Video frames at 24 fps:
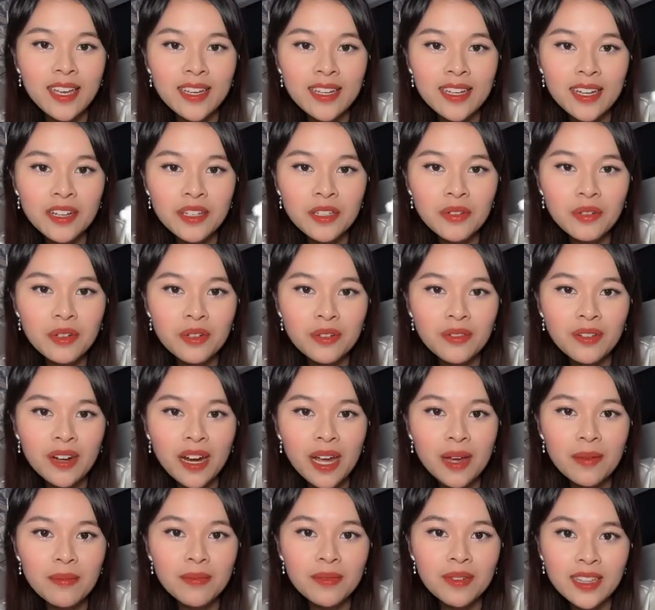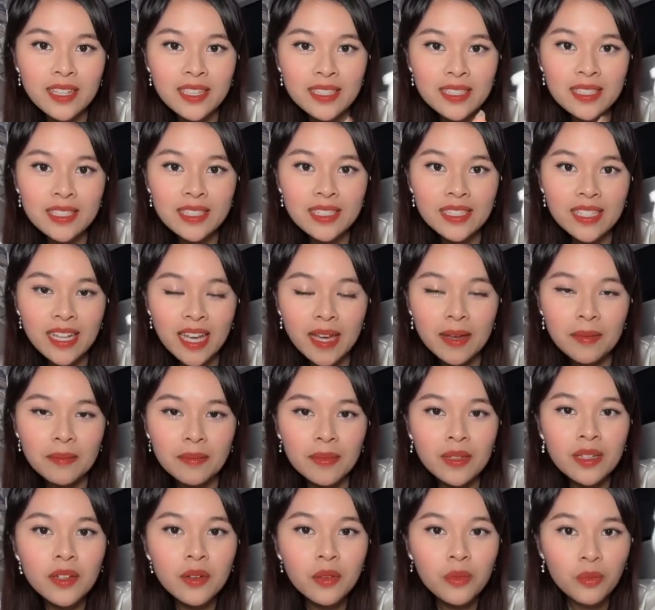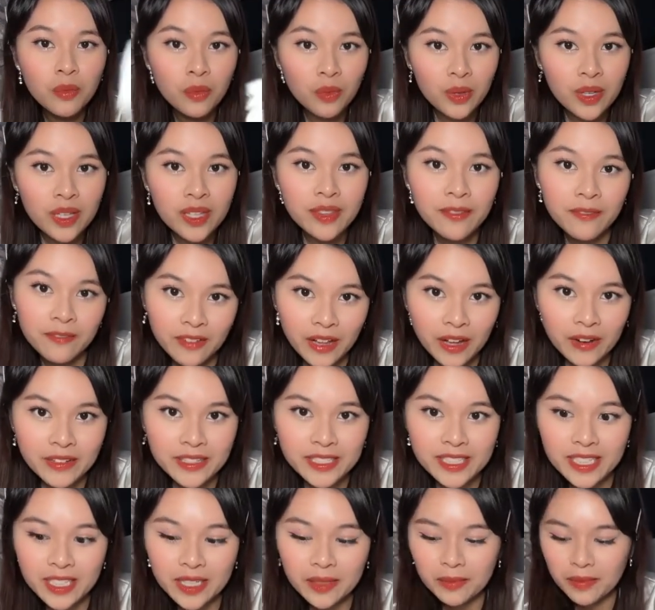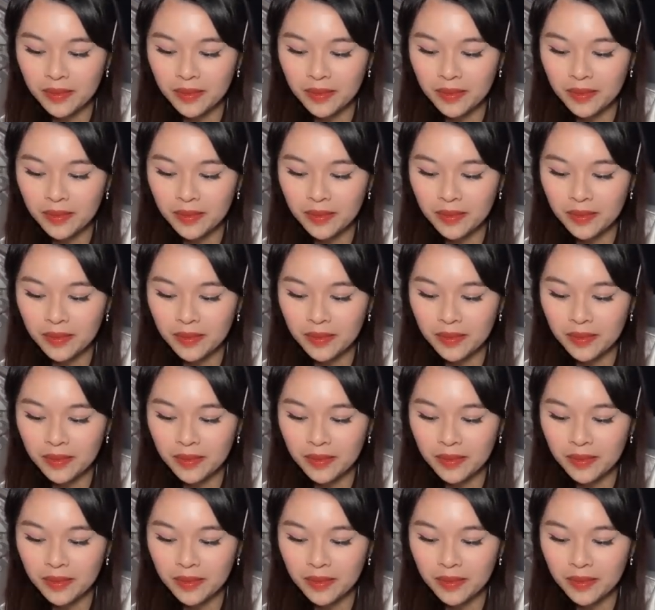And now you want to wrap the stem with flower tape.